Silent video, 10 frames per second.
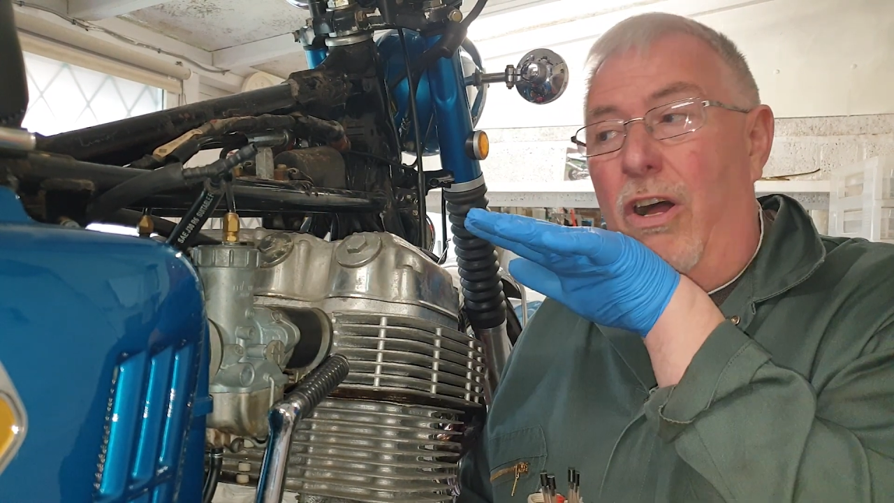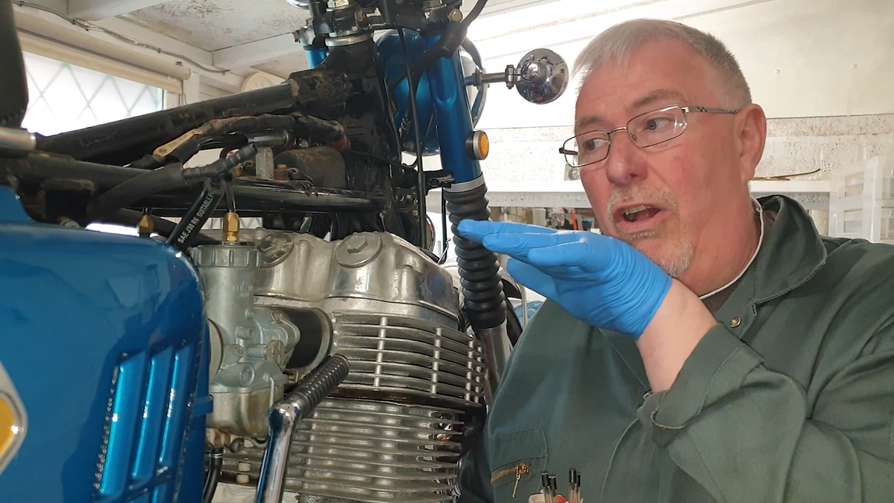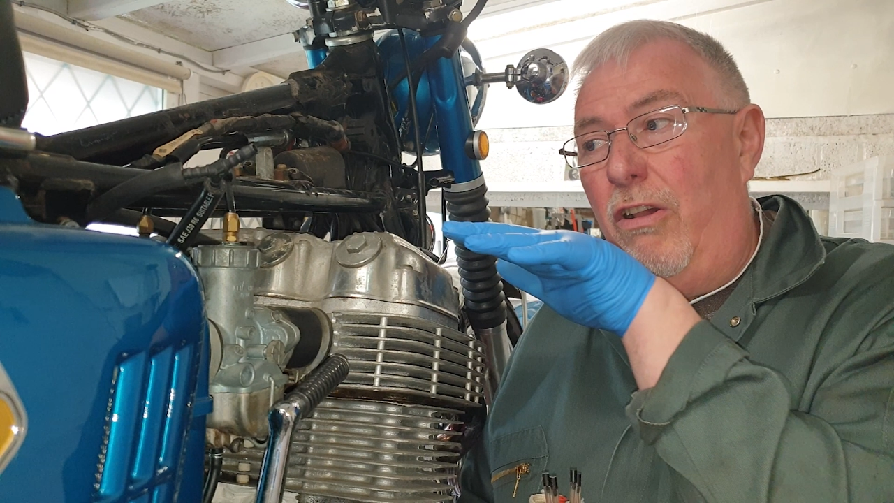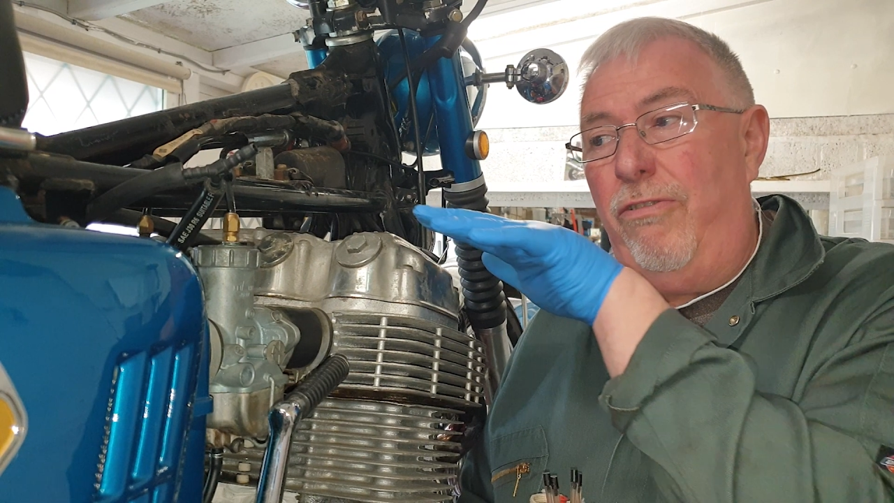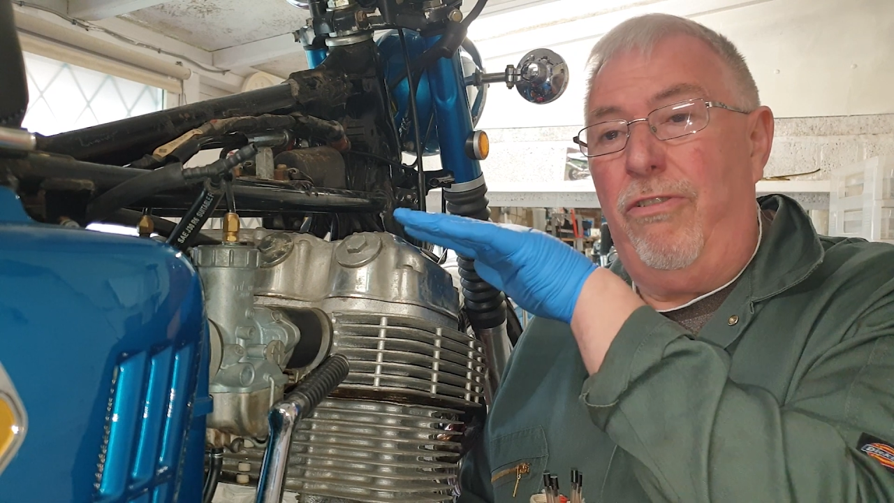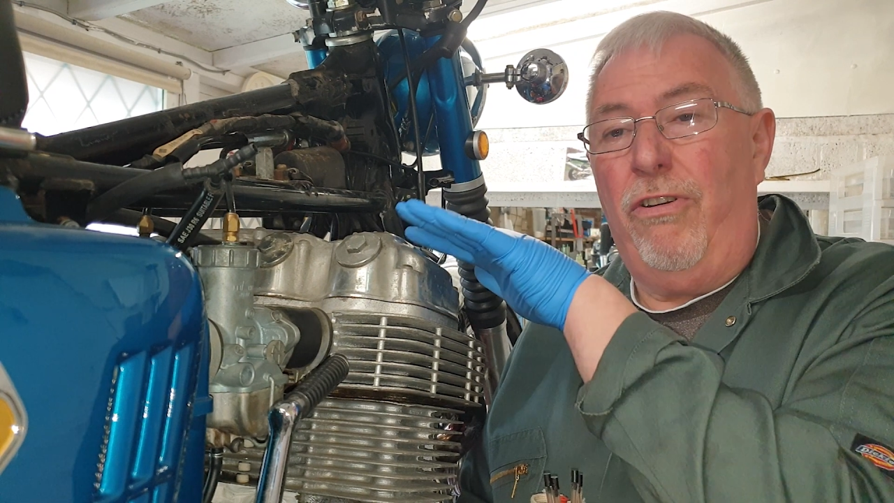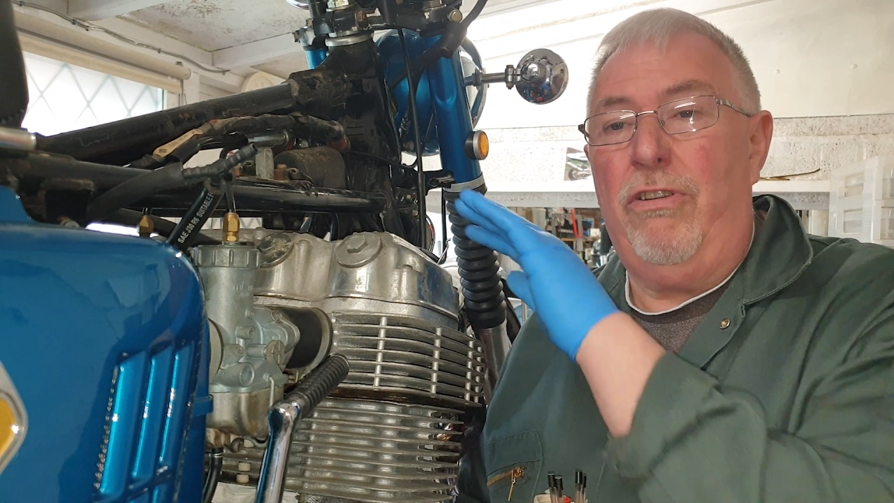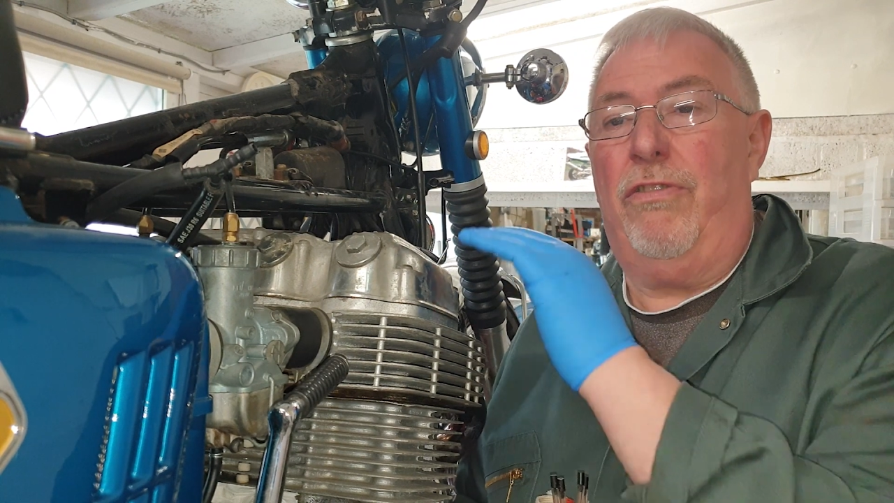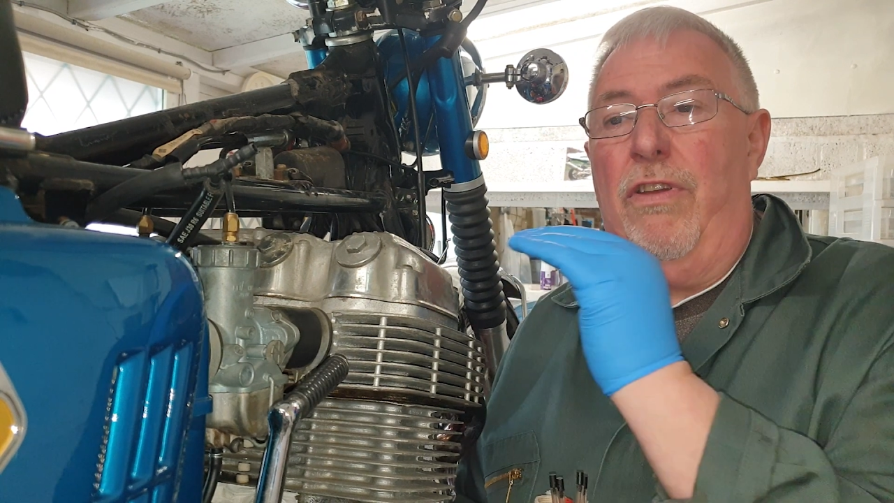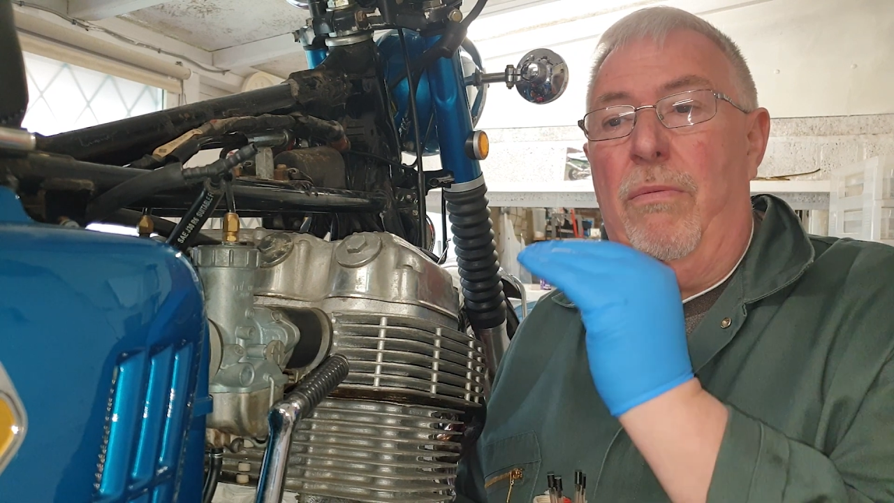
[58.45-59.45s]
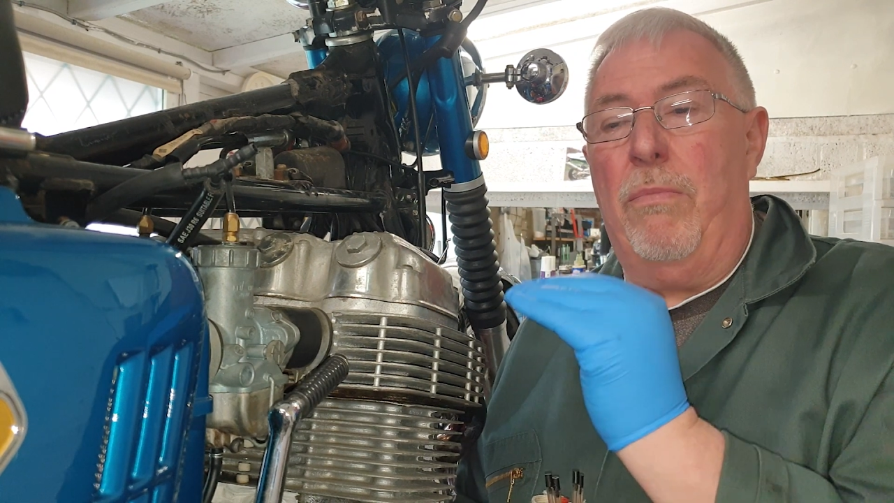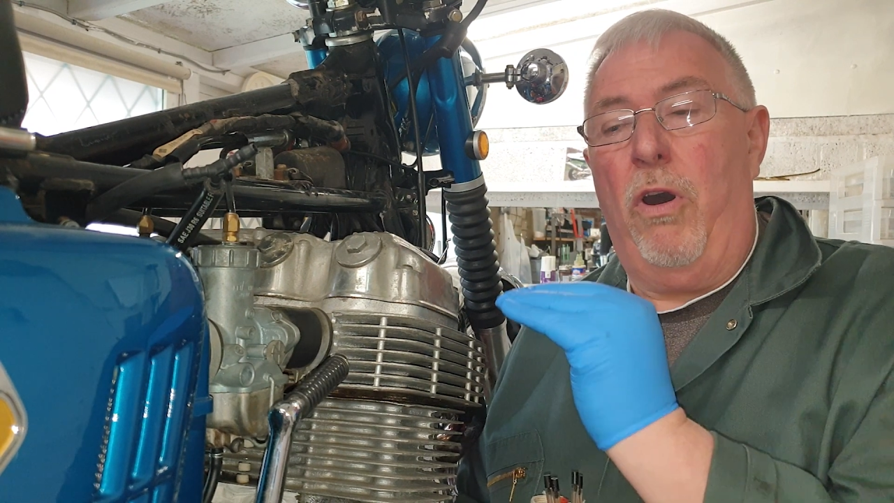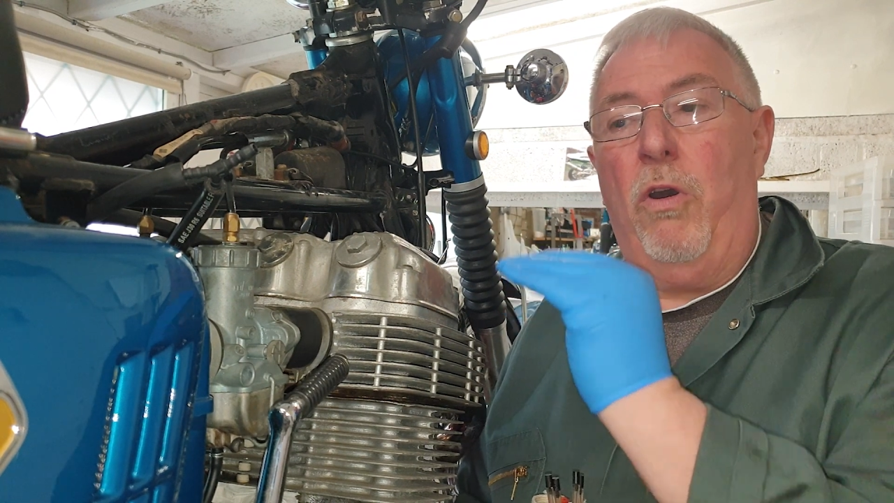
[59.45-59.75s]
all four of them